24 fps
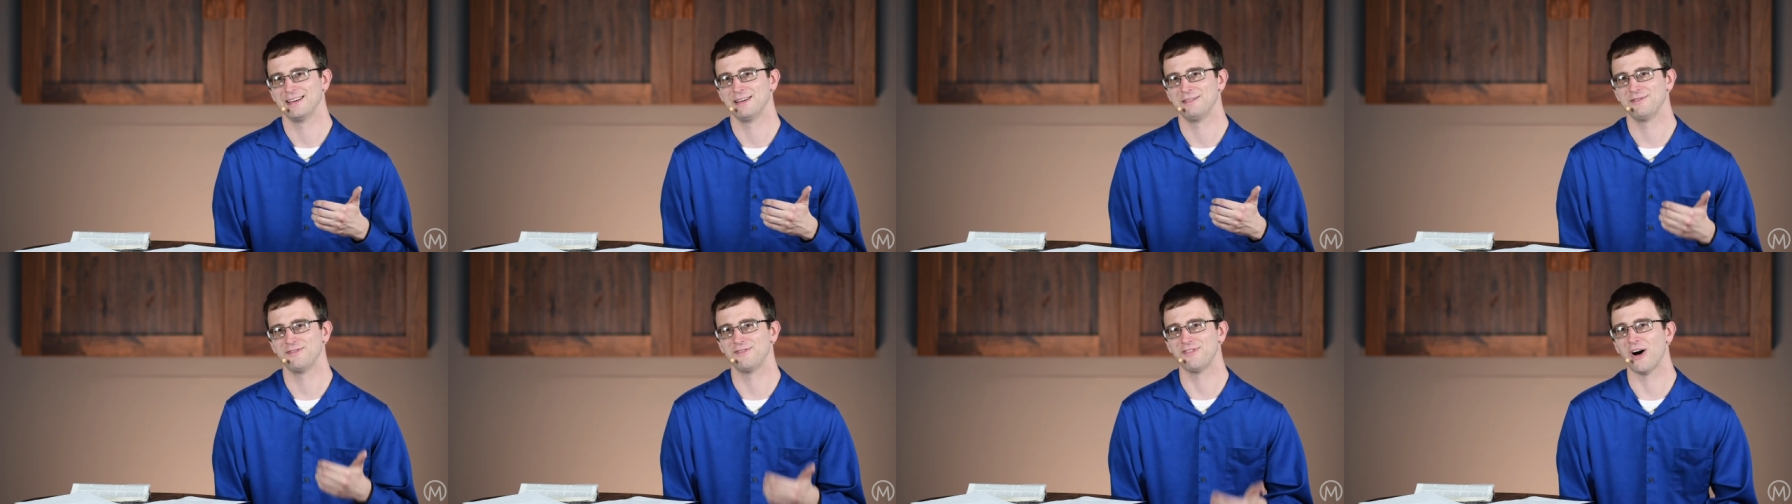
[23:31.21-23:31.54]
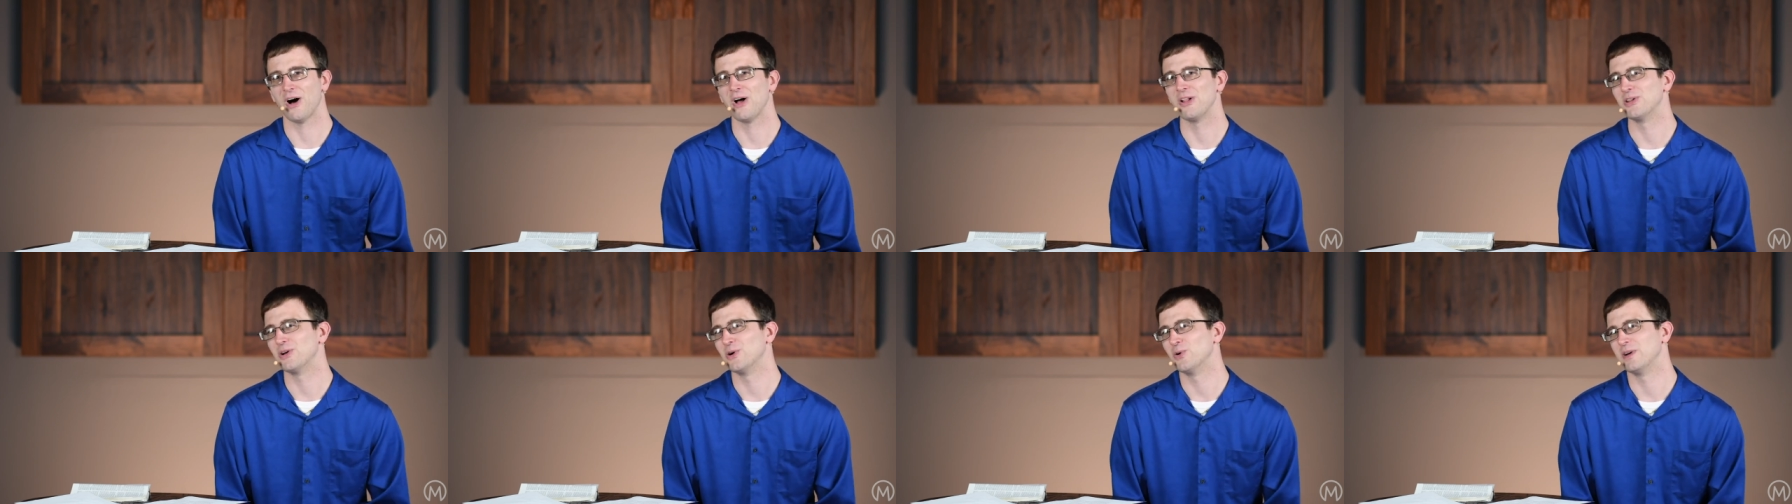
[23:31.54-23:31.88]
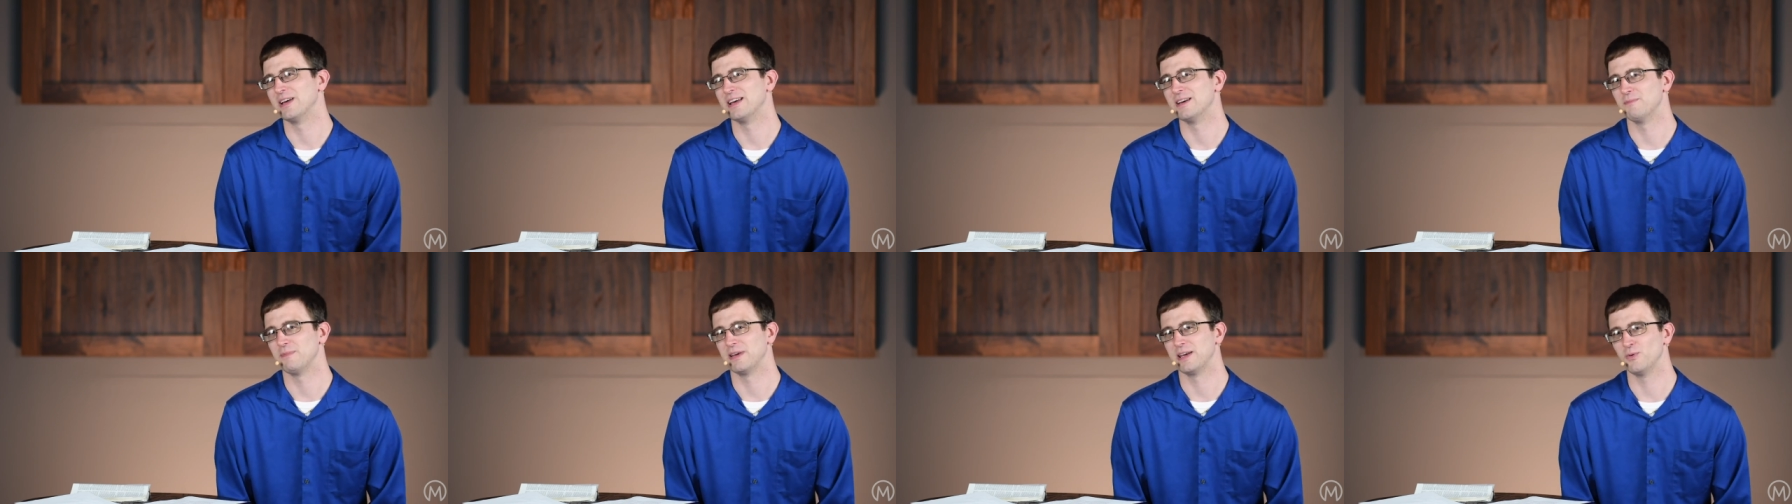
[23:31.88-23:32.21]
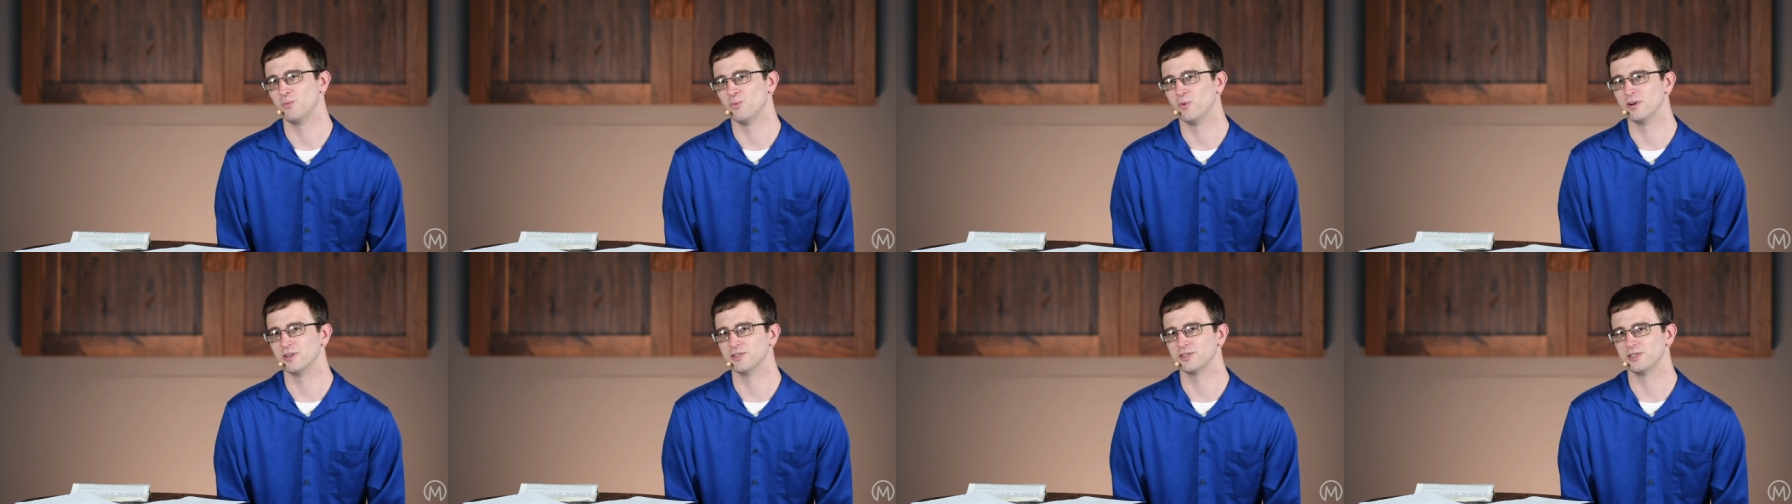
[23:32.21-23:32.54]
follow Him,
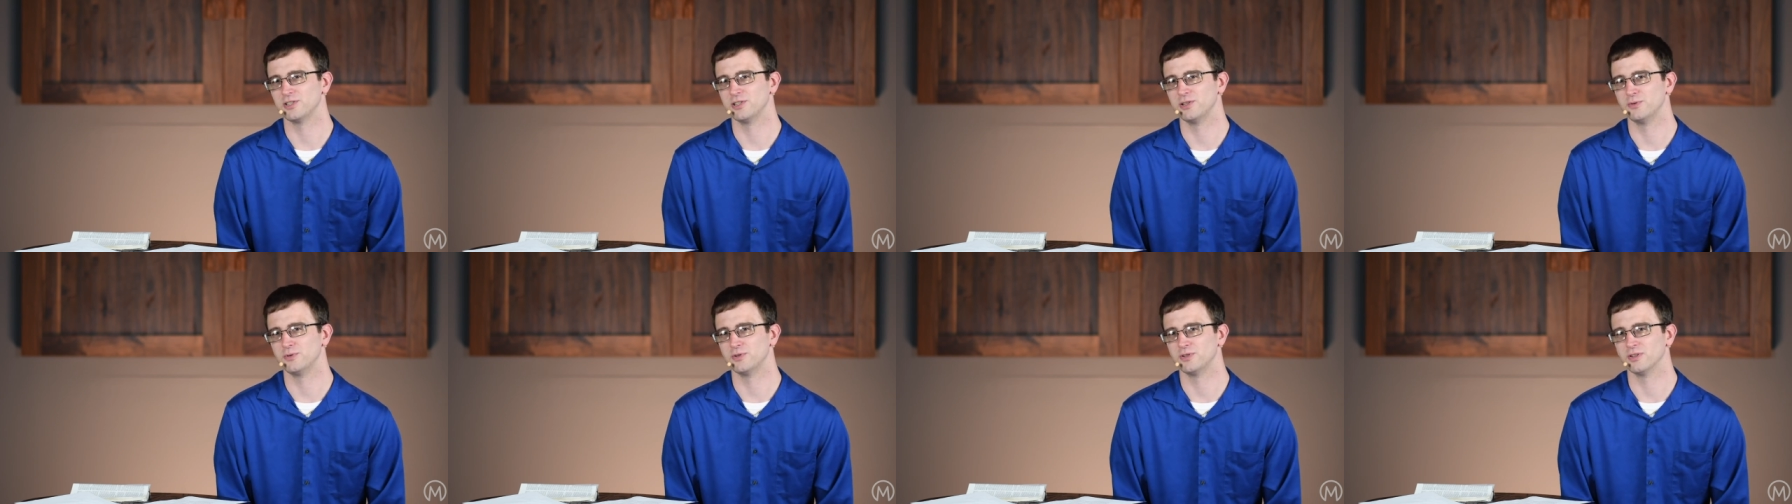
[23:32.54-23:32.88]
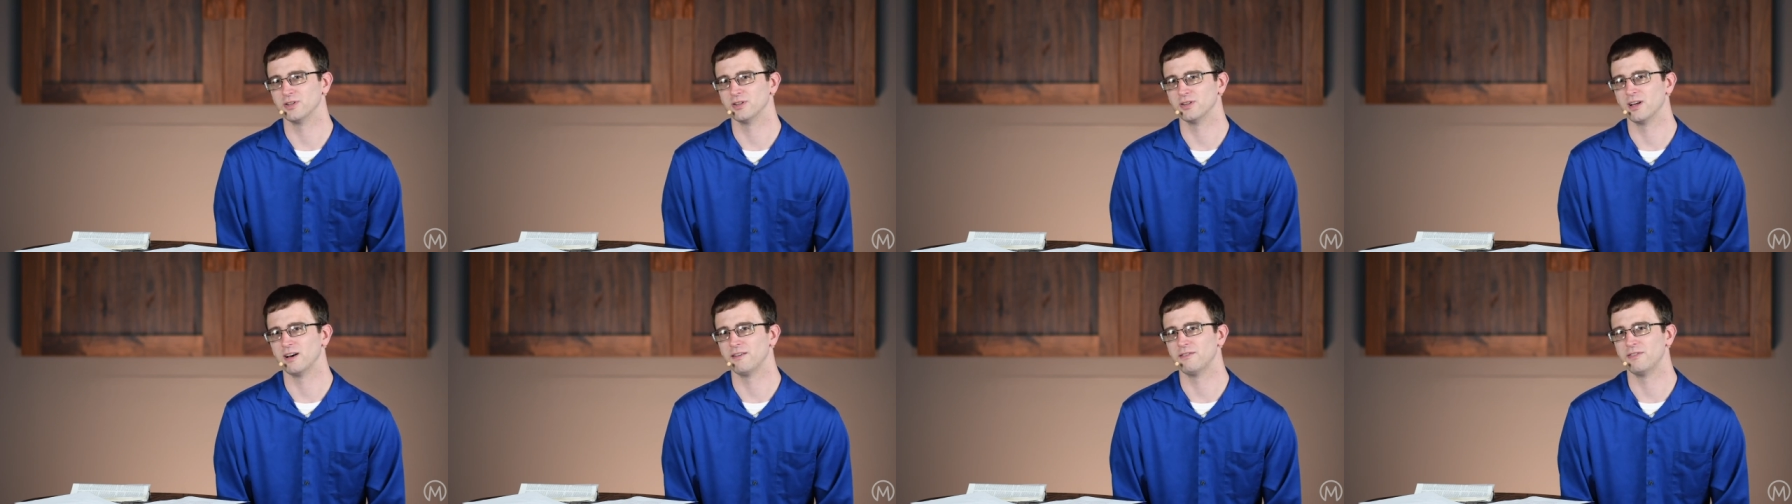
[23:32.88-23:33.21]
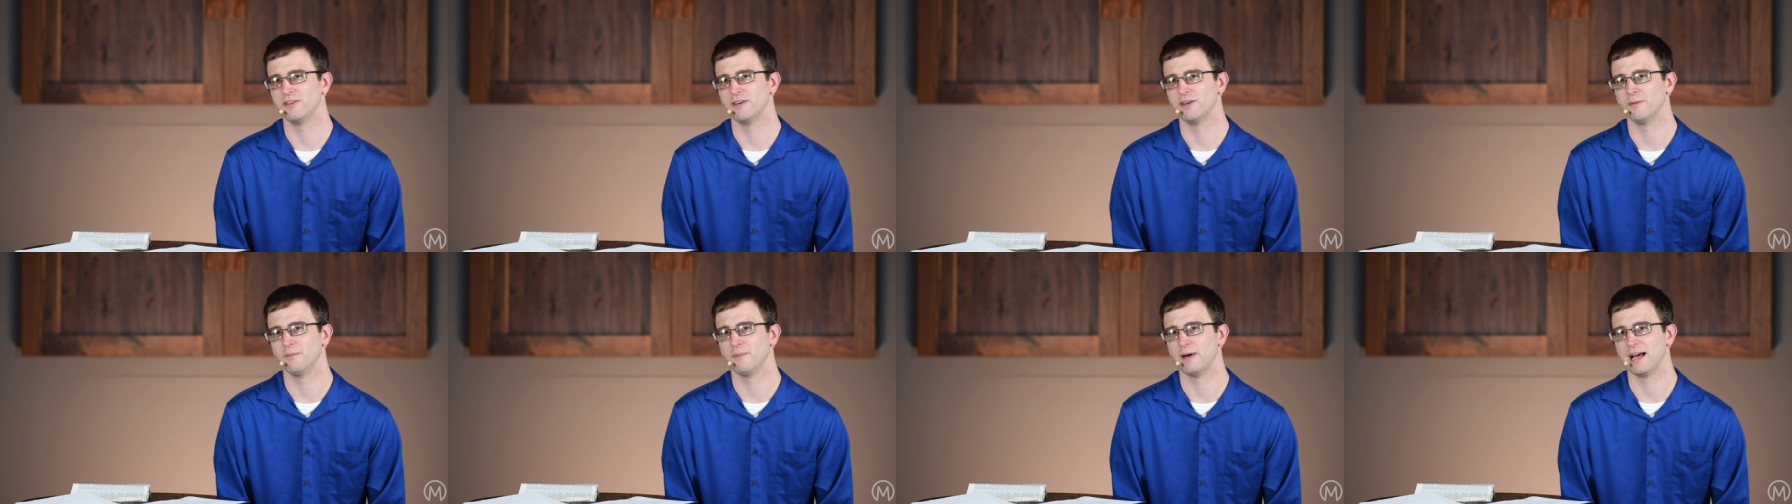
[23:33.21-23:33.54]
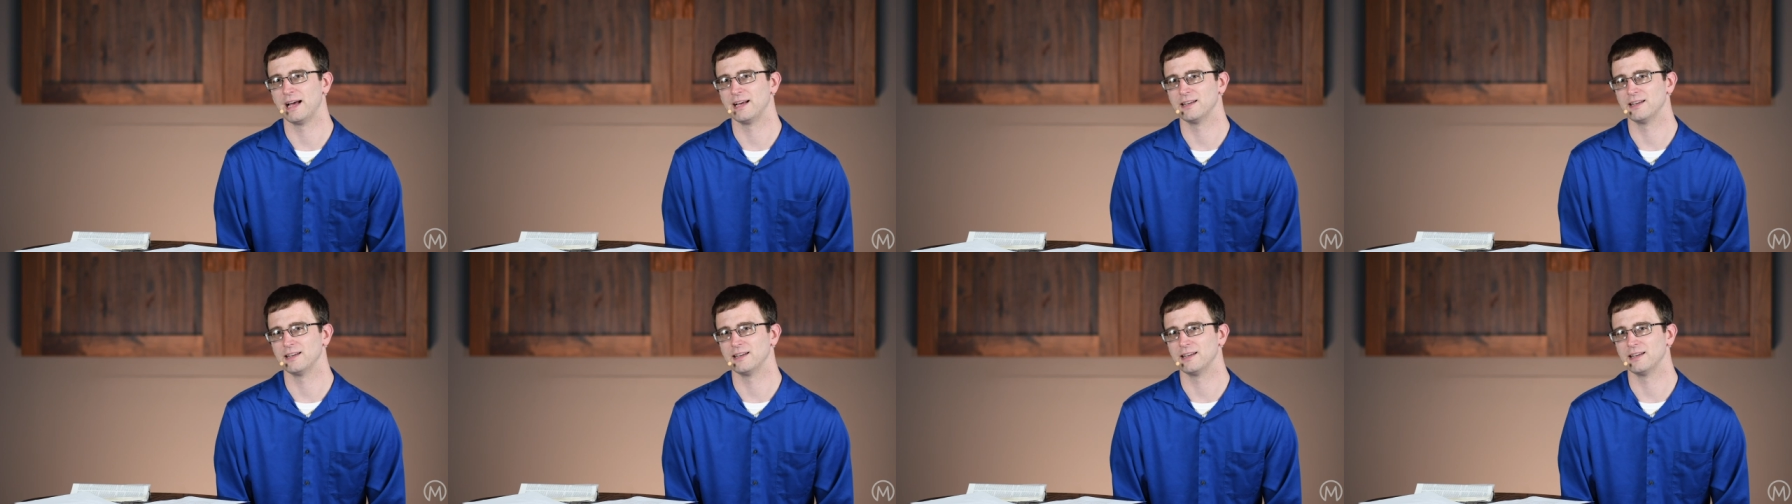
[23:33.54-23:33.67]
He wants you to love Him